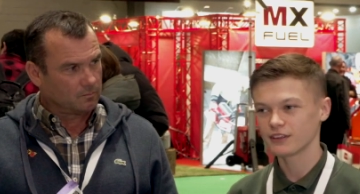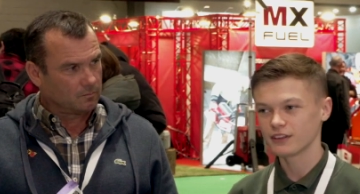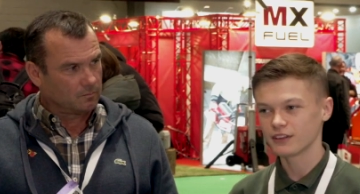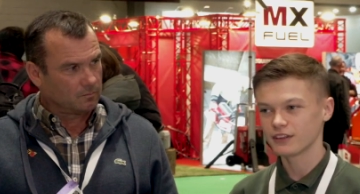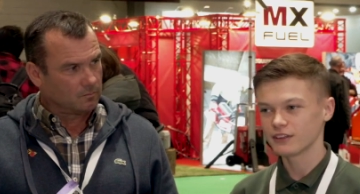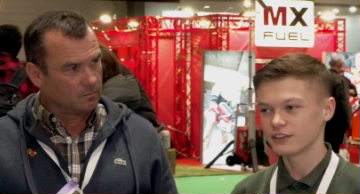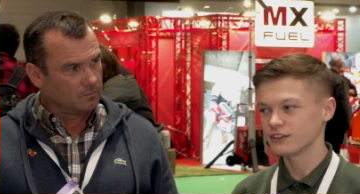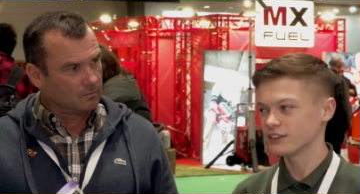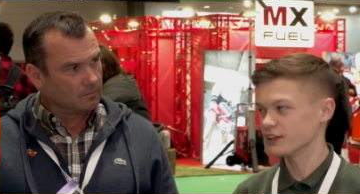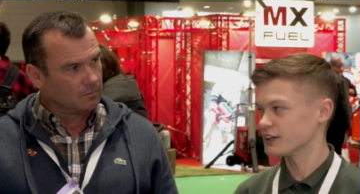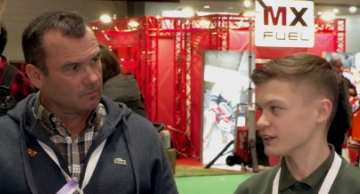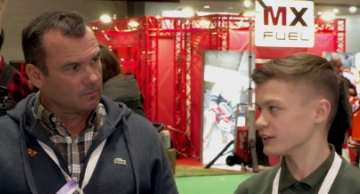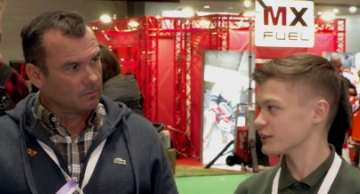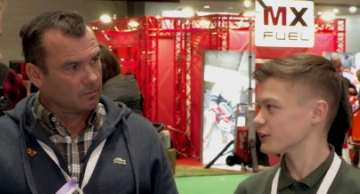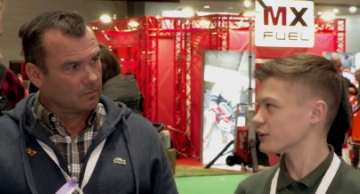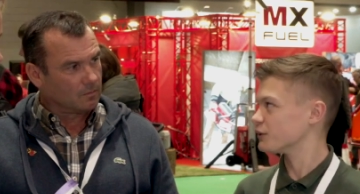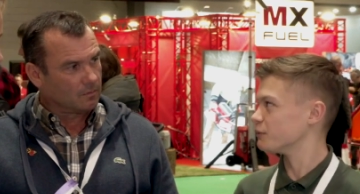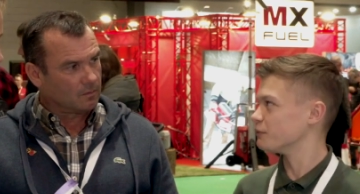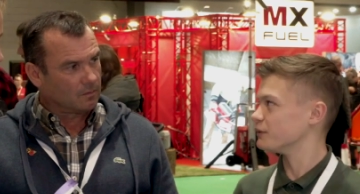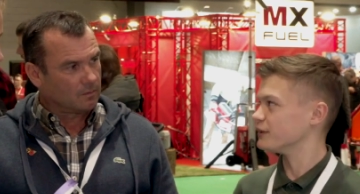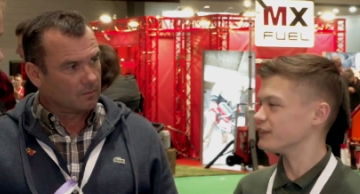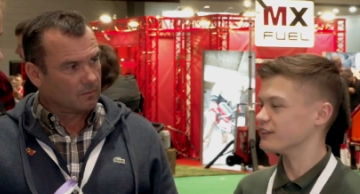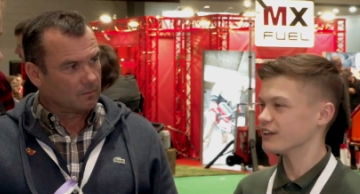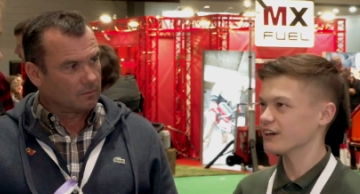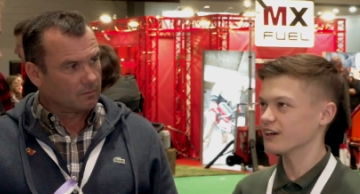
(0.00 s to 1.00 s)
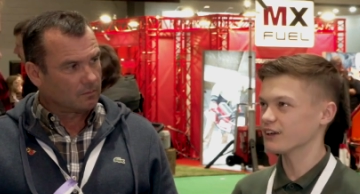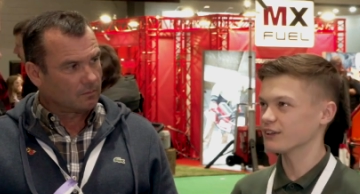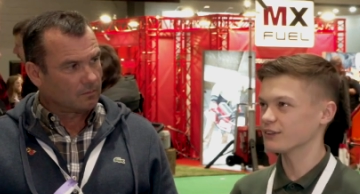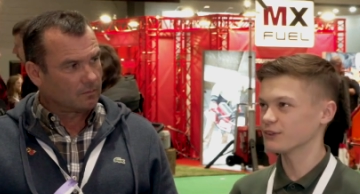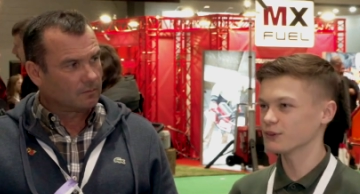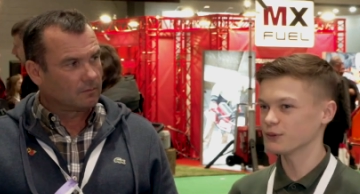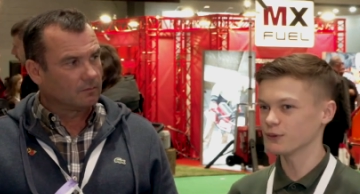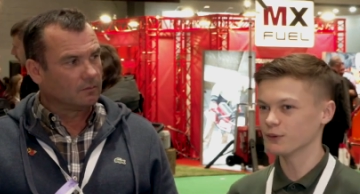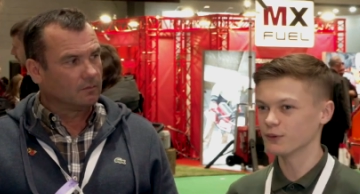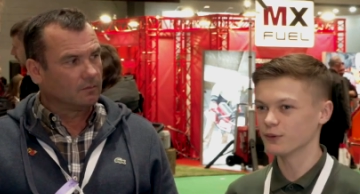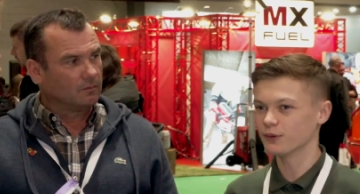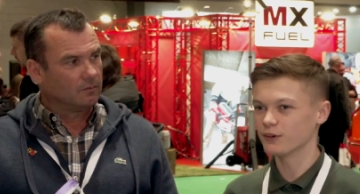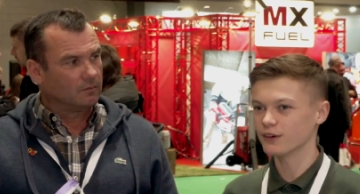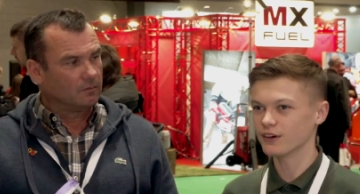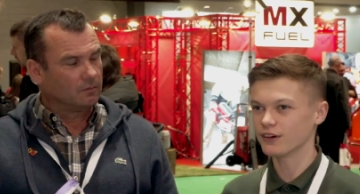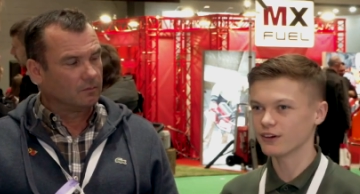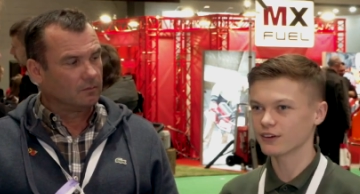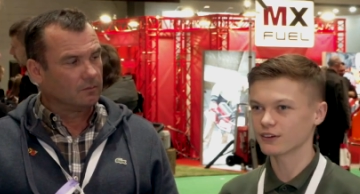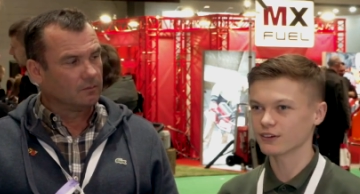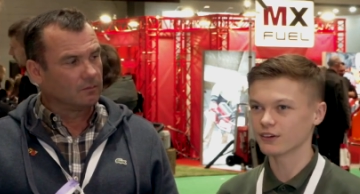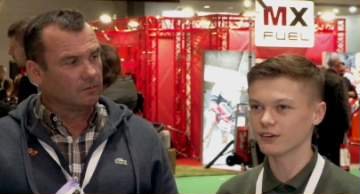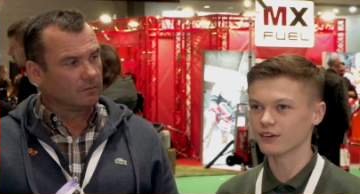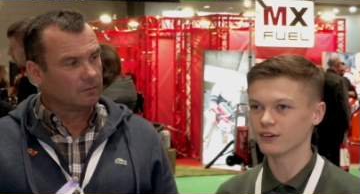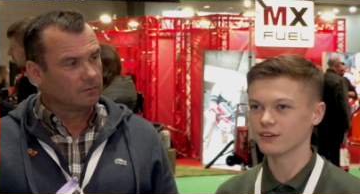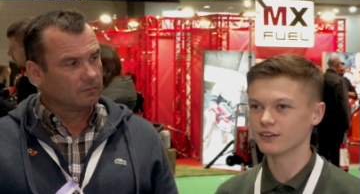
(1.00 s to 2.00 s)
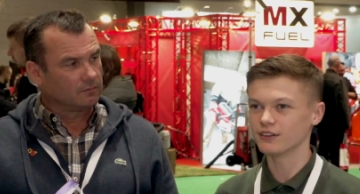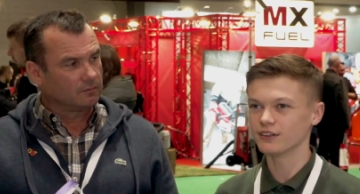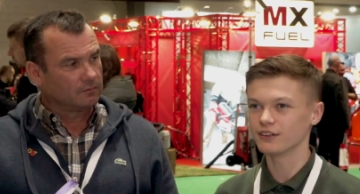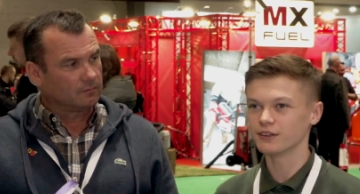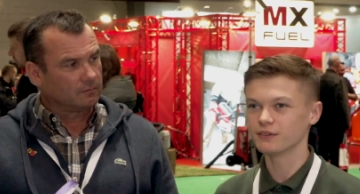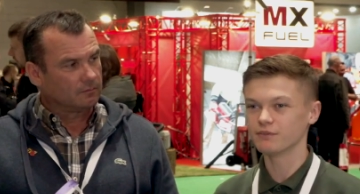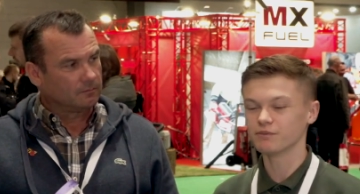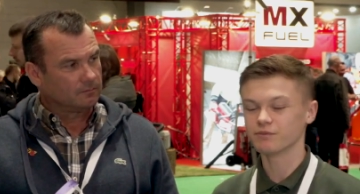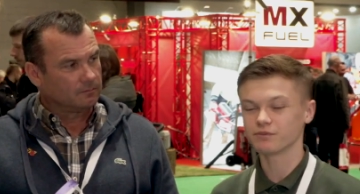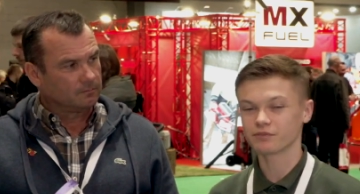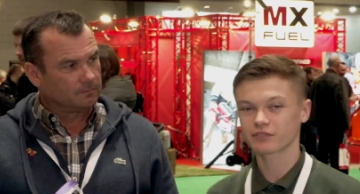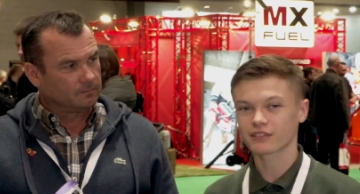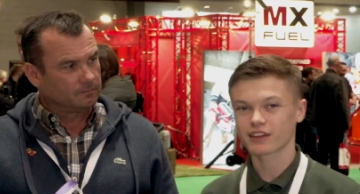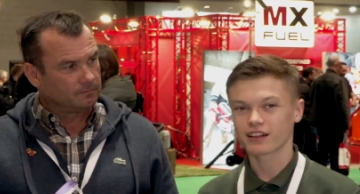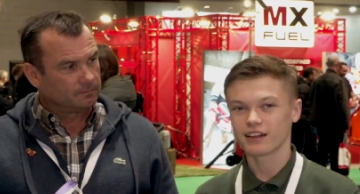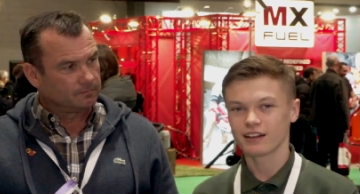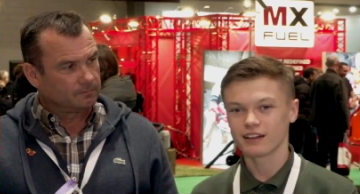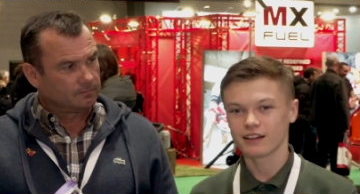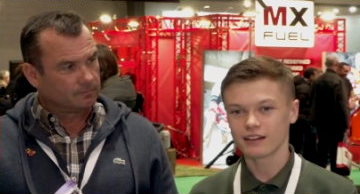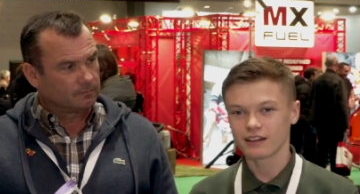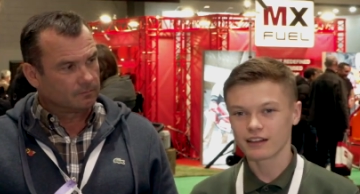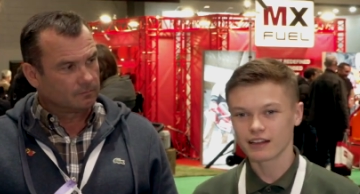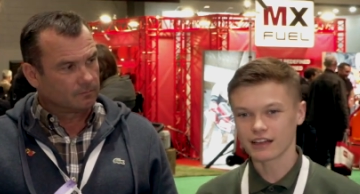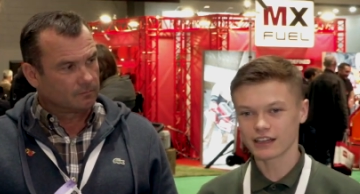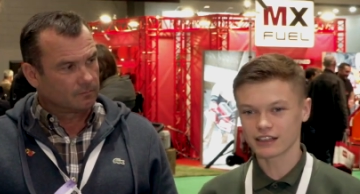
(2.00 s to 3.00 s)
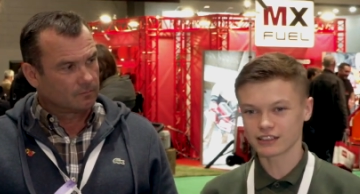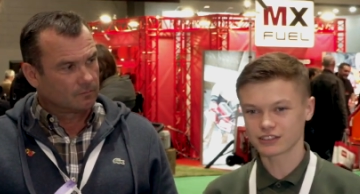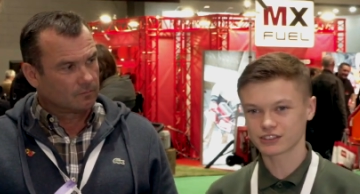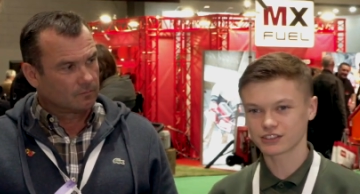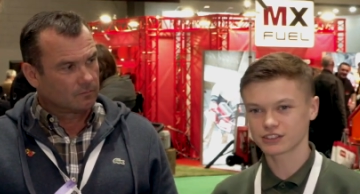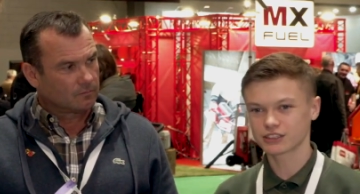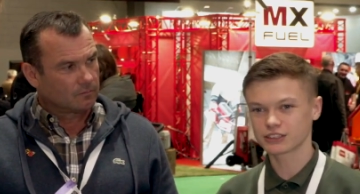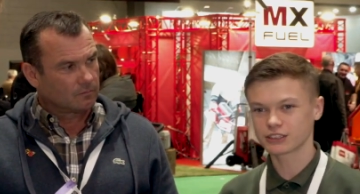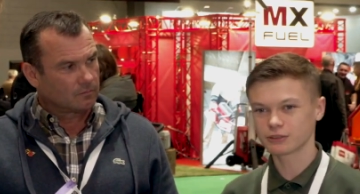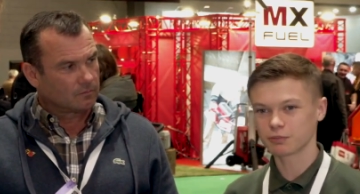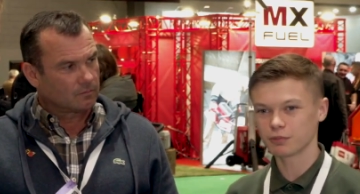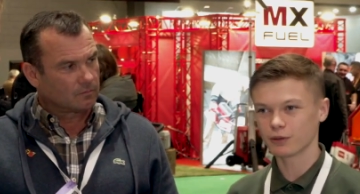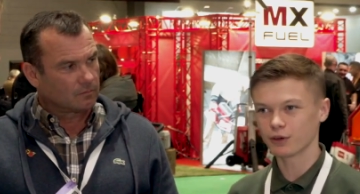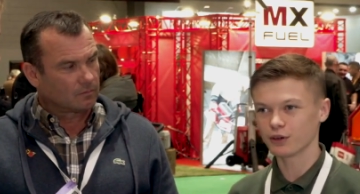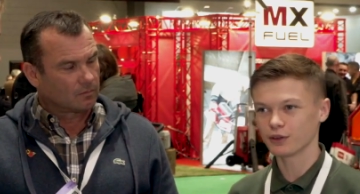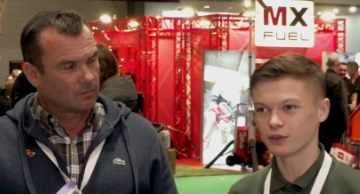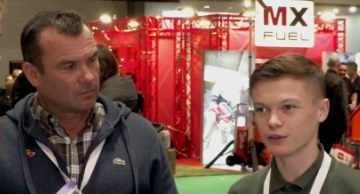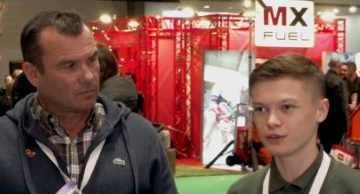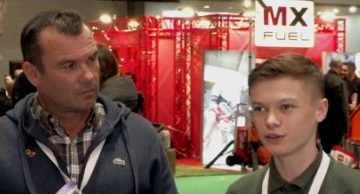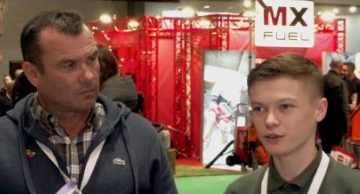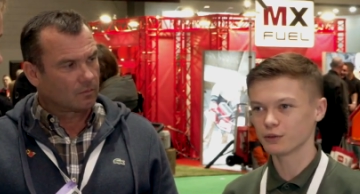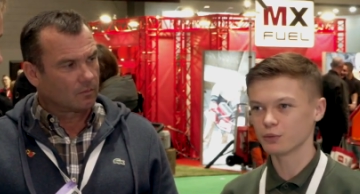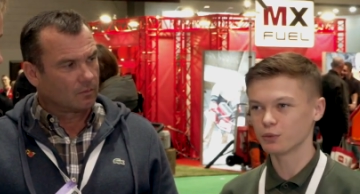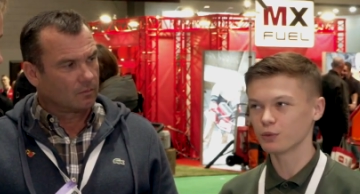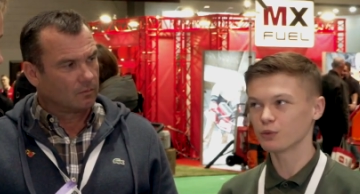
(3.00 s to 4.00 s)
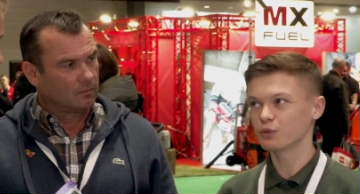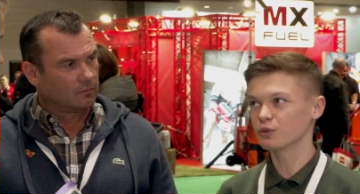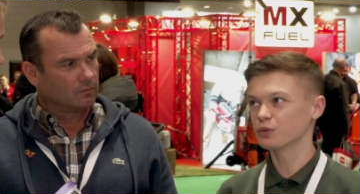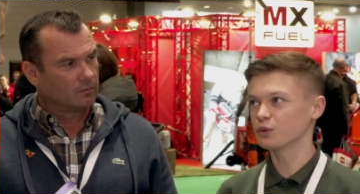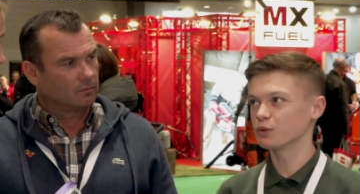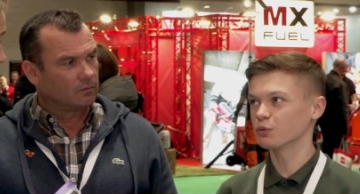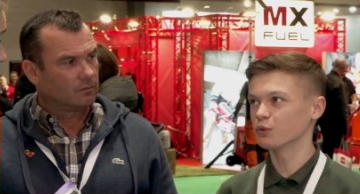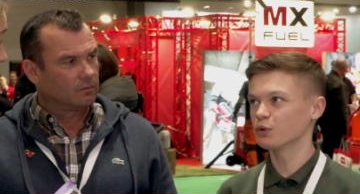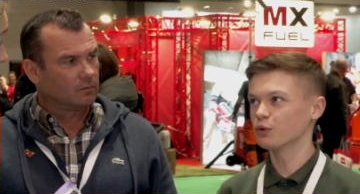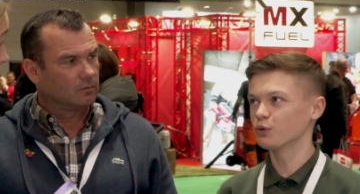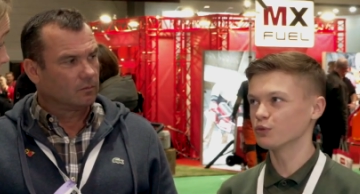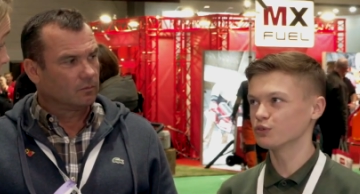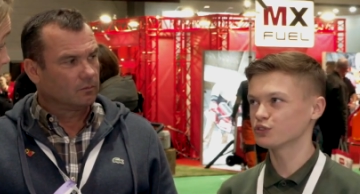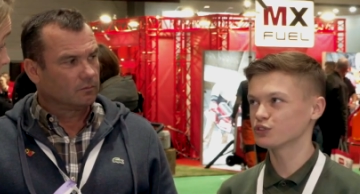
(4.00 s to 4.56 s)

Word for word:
Speaker 1: yeah, it could be dad or I got um, asked by the the Wolves